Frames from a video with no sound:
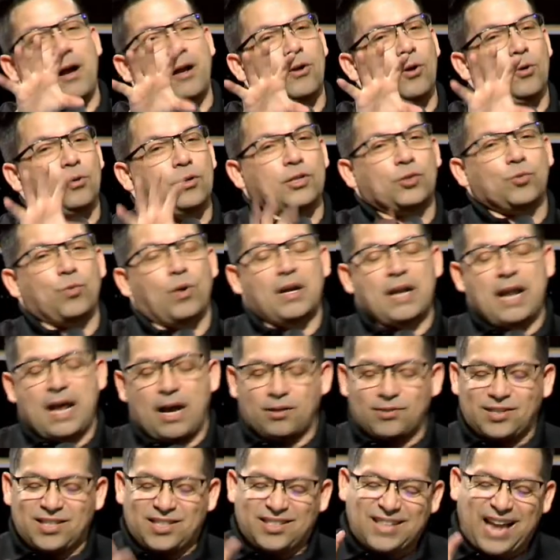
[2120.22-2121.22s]
going to this one
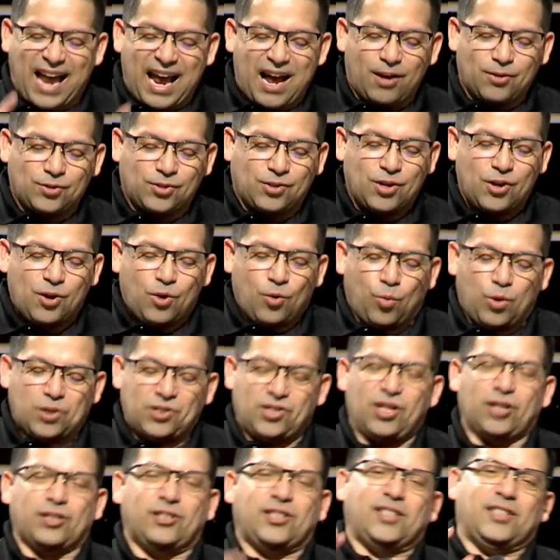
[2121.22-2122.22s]
house. This house was
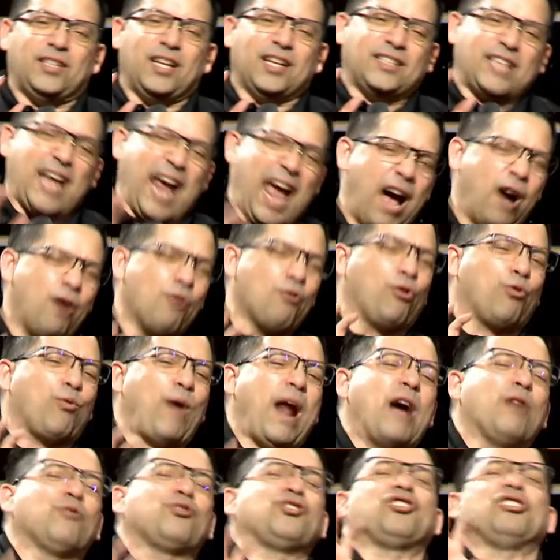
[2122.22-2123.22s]
the, the town
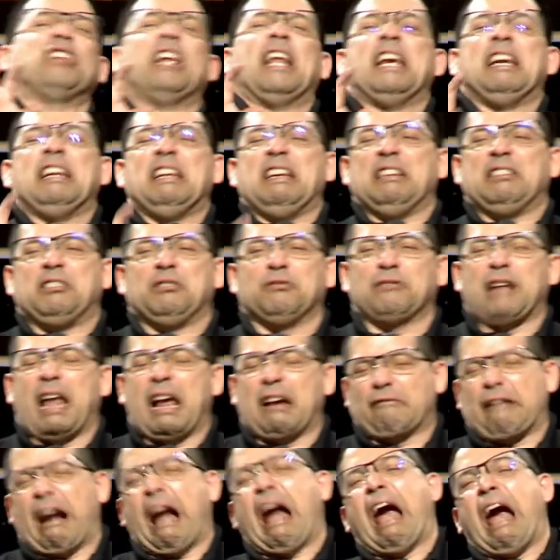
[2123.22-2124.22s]
grouch lady. She was like,
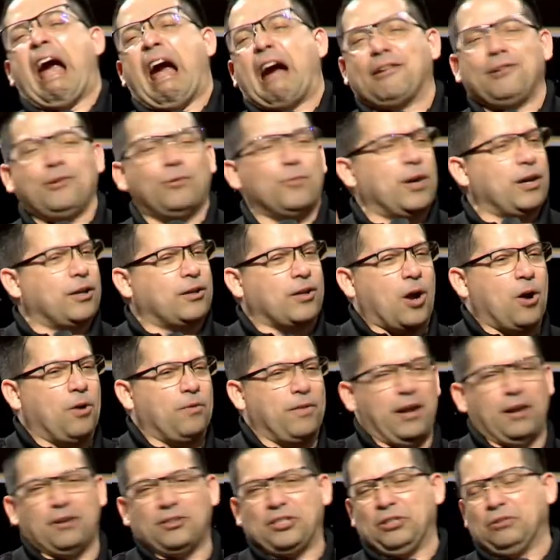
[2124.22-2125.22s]
rah, you don't want to go
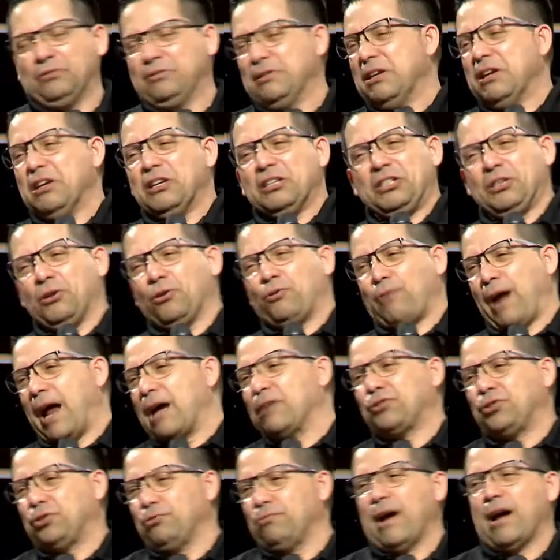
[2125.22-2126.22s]
there. She'll, she'll
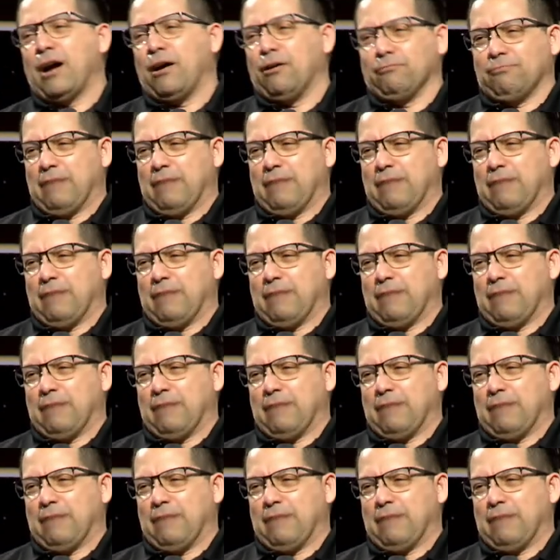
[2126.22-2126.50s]
grouch you out.